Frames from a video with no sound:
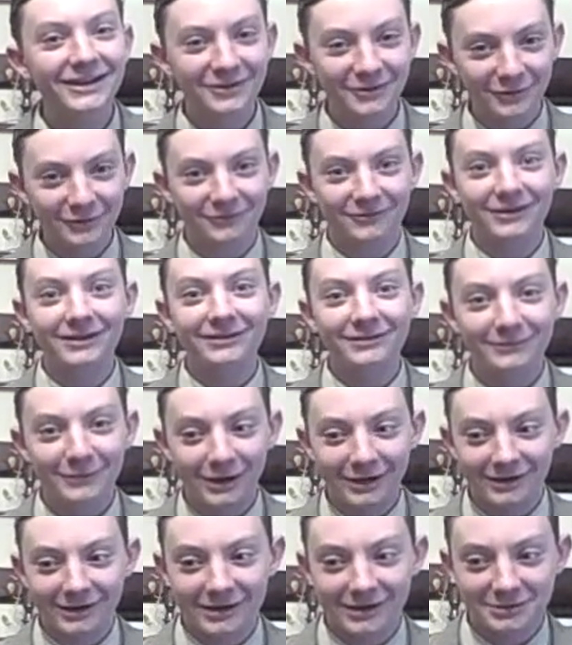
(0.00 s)
good friend of
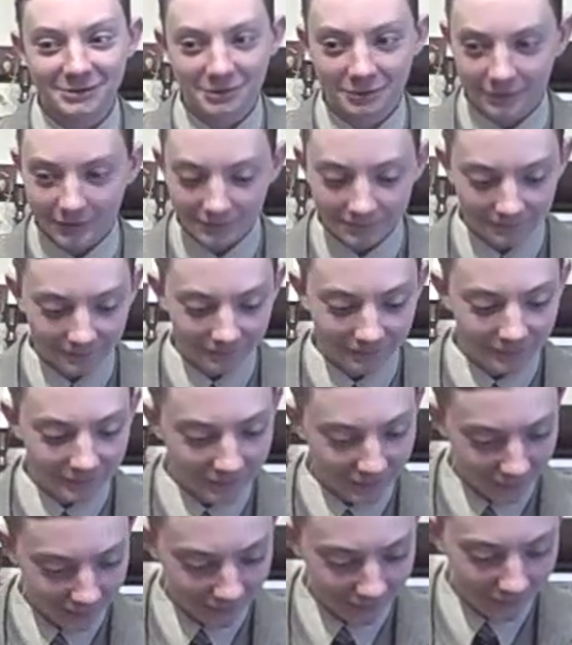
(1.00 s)
mine, actually.
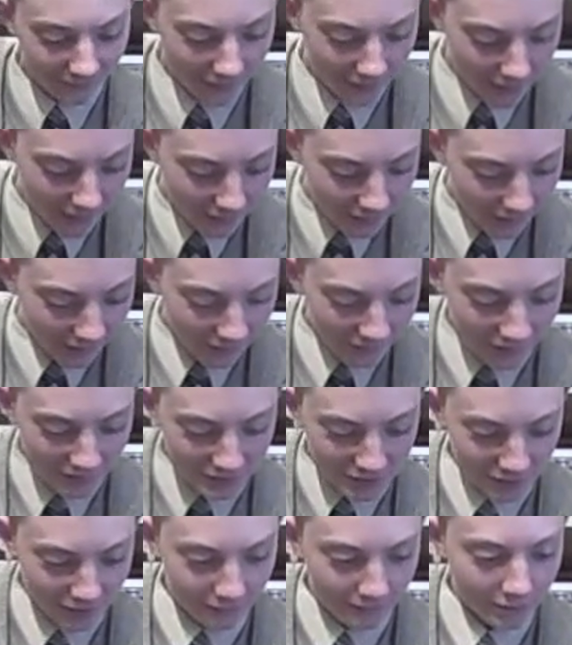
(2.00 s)
You know, I
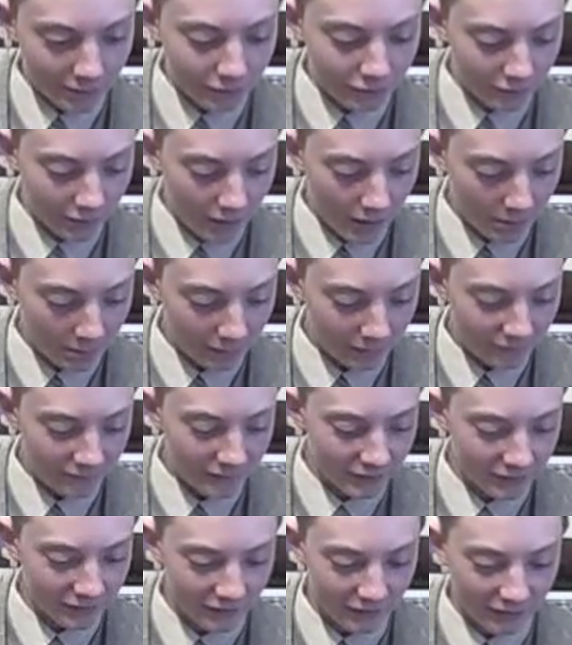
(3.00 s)
actually went to a couple of
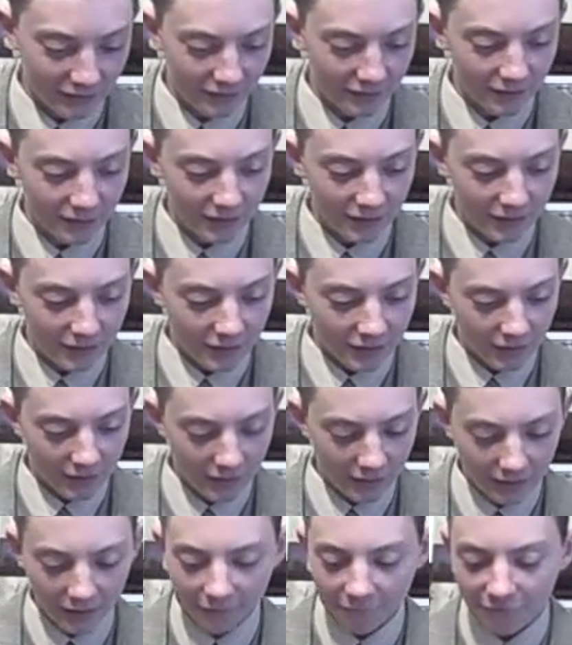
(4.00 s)
his
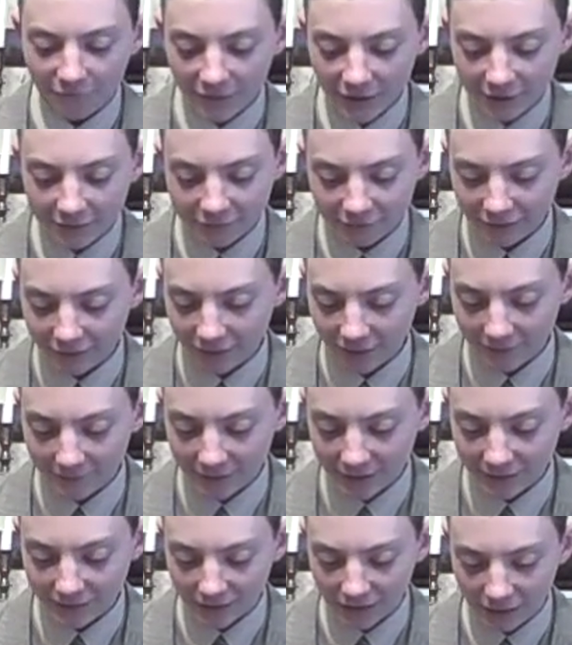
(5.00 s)

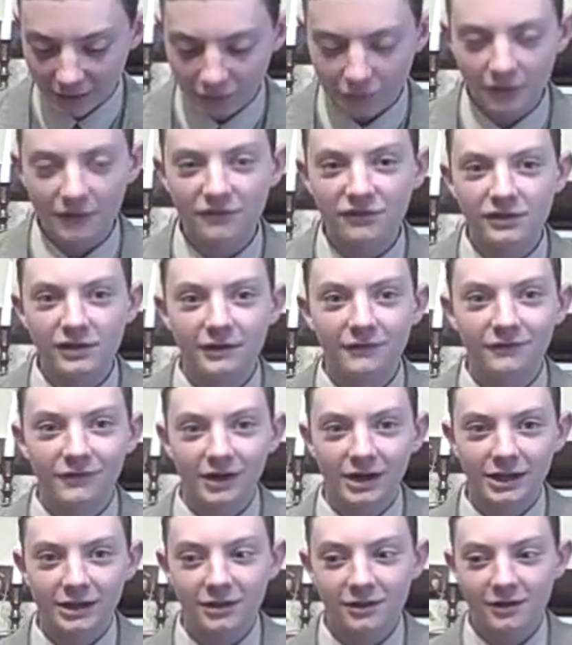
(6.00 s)
UFC
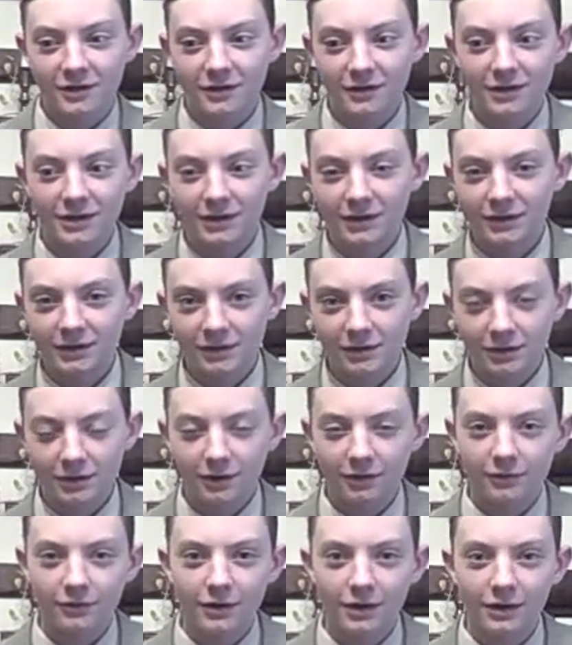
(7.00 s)
fights. You
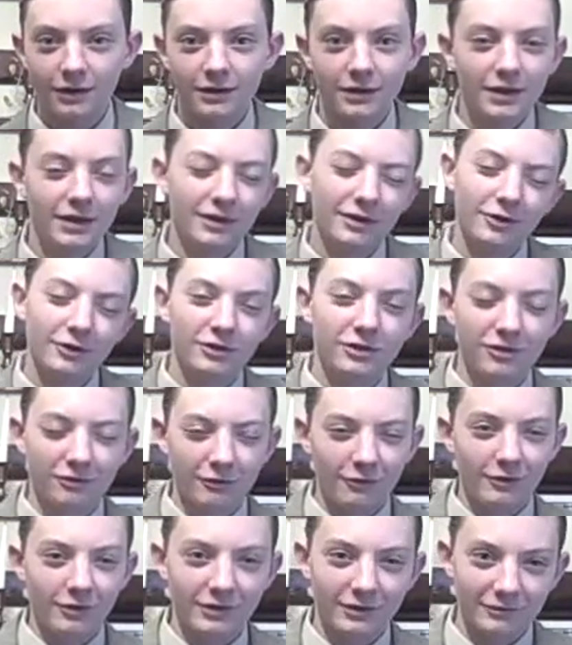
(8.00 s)
know,
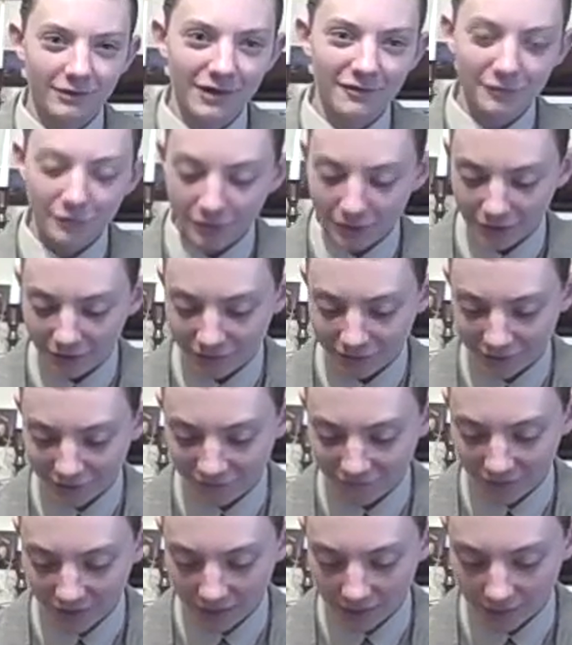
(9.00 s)
screw it. Everyone knows
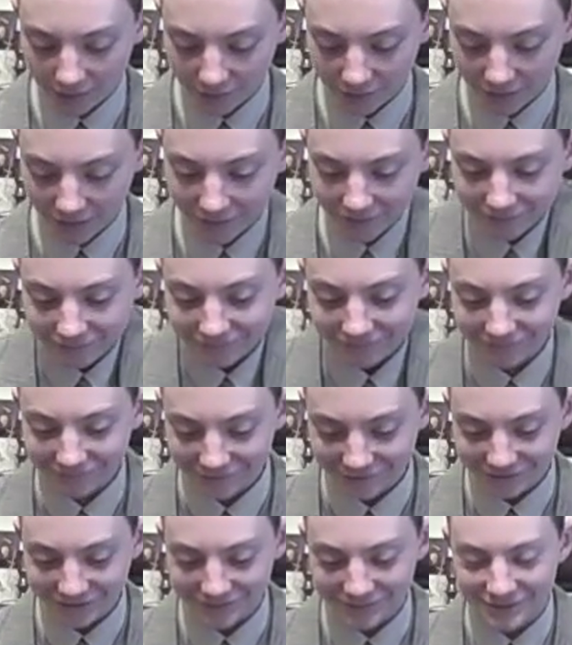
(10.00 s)
it's fake, okay?
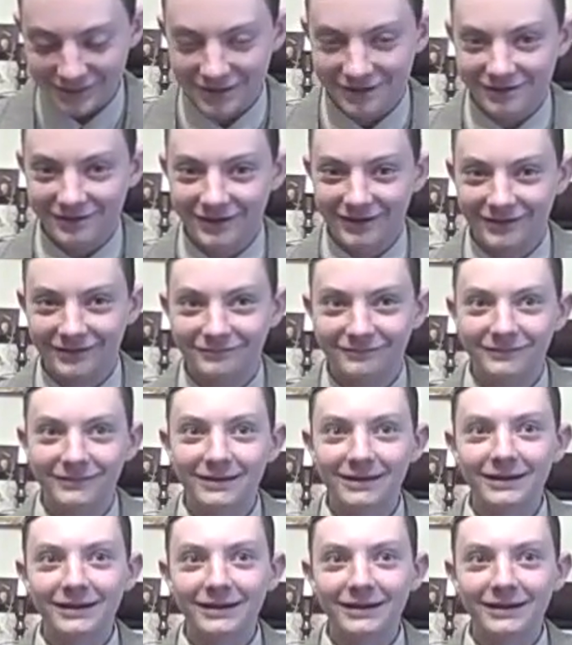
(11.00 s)
I'm just saying.